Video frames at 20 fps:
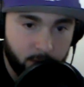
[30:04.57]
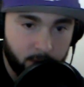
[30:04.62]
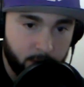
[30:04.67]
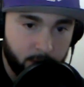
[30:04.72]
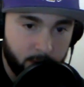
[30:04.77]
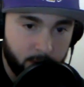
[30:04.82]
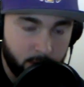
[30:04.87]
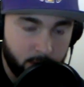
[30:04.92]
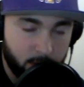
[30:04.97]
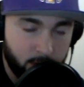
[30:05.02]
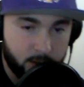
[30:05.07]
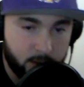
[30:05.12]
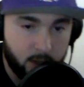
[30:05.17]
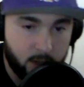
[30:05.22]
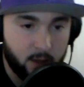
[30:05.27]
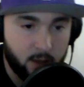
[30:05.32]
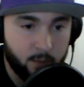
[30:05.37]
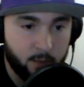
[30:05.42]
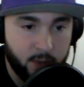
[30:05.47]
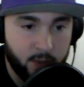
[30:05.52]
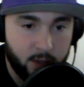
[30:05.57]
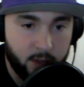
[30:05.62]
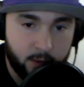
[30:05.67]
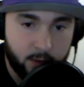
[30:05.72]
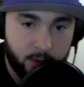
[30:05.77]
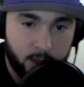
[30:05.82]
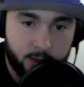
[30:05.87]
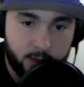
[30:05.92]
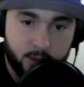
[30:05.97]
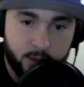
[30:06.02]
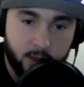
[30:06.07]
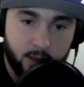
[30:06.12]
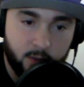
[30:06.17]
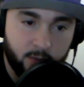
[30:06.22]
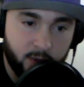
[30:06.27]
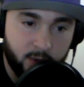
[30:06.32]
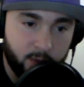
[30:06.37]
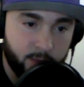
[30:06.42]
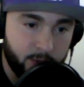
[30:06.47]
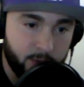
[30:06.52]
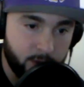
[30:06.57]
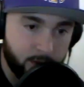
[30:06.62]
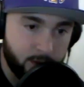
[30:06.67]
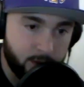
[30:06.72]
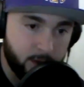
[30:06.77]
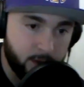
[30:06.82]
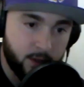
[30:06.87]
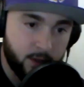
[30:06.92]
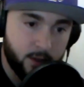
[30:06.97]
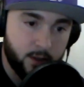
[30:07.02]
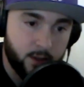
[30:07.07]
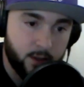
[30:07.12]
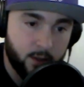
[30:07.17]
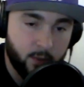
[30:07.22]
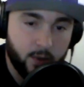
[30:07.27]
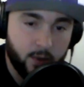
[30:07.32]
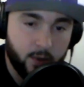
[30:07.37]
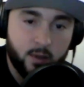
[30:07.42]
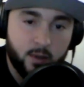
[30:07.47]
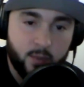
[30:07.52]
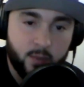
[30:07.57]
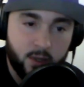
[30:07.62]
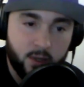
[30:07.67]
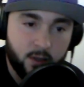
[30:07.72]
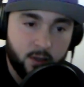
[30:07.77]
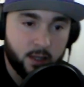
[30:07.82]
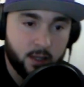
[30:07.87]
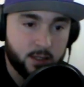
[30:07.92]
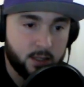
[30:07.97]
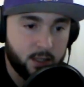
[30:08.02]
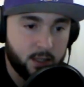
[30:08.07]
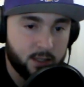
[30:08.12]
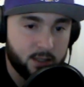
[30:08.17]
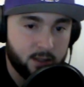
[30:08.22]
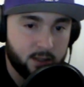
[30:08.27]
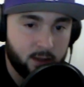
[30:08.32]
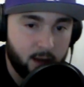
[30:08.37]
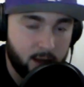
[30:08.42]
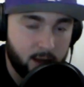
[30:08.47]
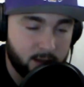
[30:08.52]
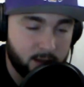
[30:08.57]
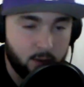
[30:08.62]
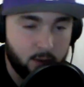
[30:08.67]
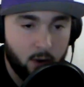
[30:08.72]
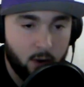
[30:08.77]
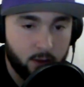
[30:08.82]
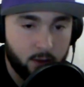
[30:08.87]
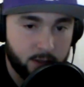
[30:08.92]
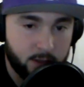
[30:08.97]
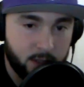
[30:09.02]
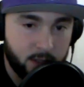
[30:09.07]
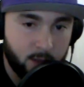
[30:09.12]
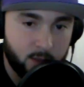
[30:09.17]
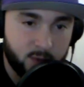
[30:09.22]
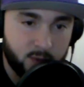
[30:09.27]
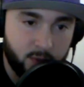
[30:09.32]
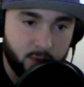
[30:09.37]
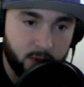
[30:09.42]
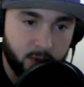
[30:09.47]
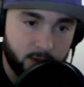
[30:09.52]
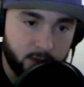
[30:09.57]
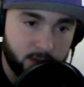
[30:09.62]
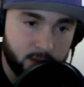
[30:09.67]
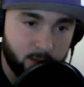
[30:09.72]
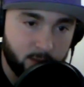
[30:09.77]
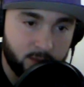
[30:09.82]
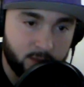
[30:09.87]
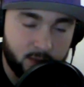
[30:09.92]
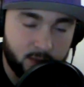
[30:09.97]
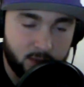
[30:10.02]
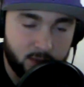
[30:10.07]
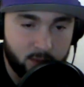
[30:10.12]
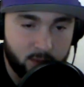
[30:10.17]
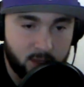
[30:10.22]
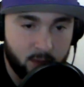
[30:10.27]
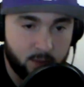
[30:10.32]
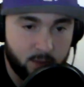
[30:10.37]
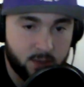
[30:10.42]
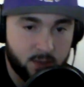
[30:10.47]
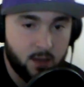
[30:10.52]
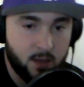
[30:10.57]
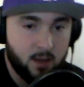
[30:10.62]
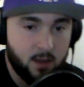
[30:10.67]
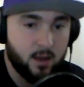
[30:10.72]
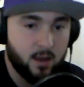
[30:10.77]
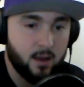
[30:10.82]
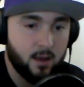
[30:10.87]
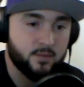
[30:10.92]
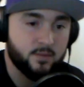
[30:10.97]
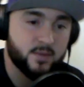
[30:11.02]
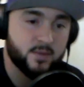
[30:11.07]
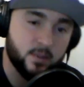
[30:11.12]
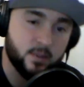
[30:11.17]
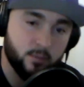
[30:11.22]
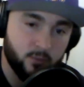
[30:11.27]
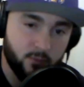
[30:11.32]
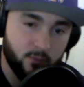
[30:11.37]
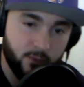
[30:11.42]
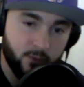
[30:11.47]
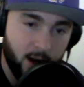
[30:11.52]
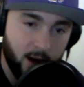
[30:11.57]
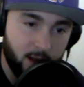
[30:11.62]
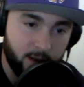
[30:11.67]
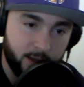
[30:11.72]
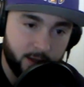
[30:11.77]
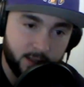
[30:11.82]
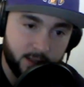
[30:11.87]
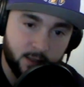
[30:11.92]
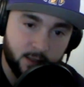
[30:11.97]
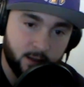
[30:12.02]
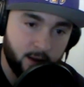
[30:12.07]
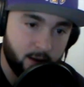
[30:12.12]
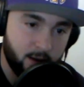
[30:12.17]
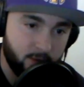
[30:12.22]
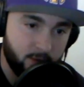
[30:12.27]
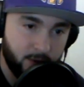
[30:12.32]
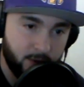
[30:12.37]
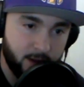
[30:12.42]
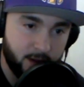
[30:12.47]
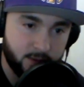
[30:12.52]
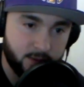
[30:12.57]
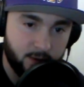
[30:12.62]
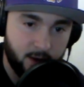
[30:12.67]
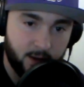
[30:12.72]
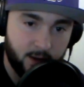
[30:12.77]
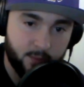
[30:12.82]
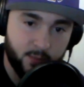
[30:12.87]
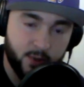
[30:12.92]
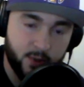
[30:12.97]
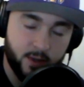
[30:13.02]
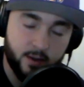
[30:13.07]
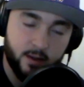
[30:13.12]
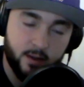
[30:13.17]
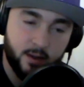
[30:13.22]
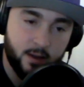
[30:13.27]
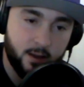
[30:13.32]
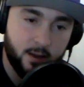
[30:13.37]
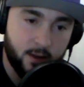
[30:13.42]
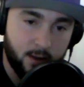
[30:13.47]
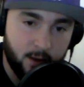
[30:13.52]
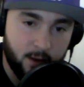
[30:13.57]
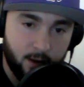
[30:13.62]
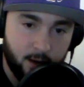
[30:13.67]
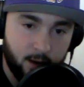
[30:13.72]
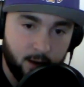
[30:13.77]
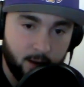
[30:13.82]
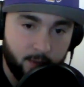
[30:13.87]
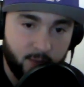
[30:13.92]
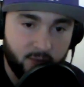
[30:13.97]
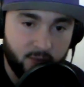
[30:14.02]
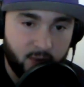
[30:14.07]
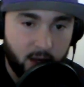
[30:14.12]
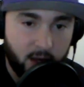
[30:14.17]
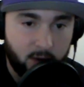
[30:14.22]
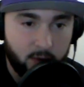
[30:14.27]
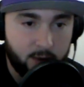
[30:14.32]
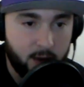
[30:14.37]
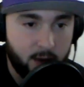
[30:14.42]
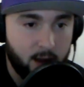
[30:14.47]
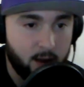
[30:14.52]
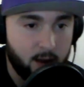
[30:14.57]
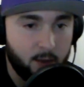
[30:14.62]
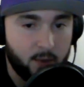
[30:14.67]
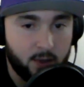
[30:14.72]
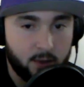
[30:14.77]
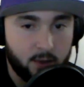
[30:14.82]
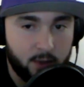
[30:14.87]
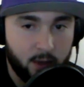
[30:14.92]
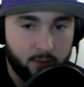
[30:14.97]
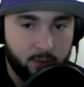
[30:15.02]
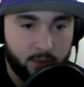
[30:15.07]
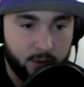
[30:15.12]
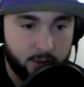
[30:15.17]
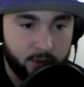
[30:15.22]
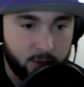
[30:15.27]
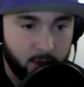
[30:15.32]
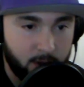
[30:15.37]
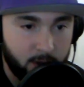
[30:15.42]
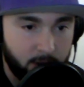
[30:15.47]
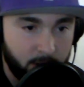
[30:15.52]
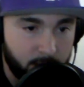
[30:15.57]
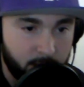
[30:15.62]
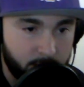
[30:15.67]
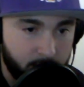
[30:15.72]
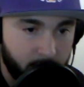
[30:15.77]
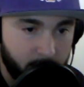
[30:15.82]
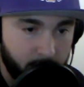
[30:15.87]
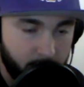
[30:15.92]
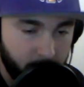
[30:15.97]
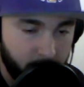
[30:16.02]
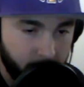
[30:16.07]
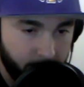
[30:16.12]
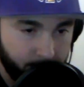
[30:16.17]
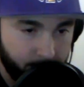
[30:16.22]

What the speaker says: and they're trying to compete. They're not trying to rebuild. They want to compete next season, as do all the teams. But some teams have some realities that they got to face, right? But if they do that, I mean, they're definitely trying to do it.